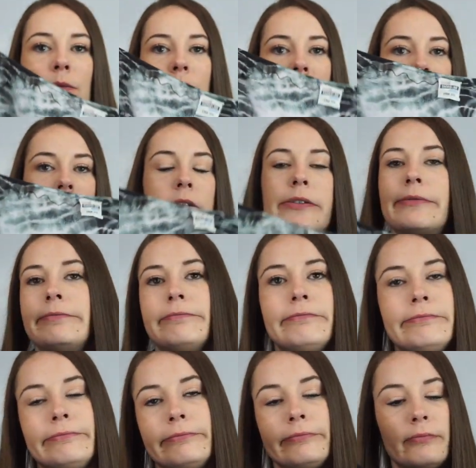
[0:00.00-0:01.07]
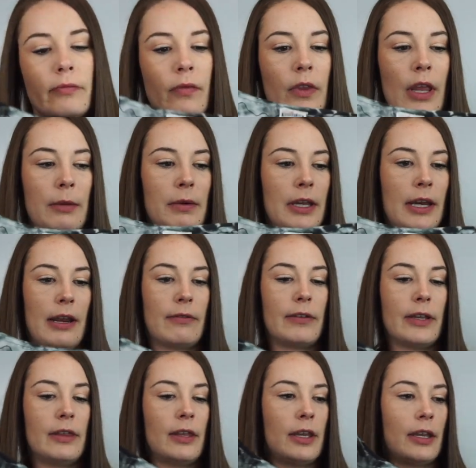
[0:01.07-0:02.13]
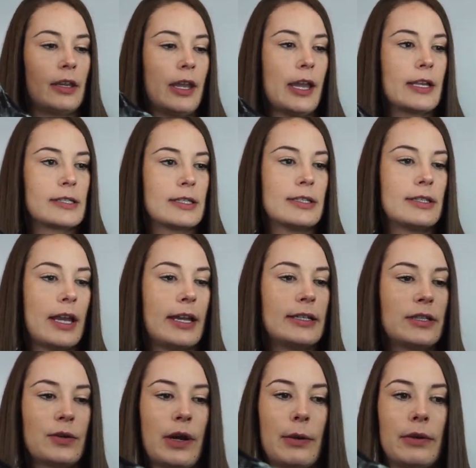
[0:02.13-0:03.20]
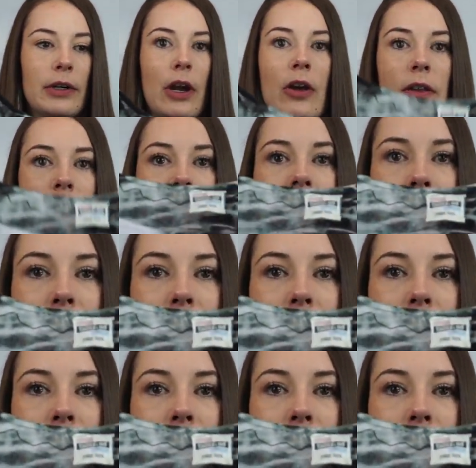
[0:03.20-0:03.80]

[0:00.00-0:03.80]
which, I mean, everything has a size. So I would call this a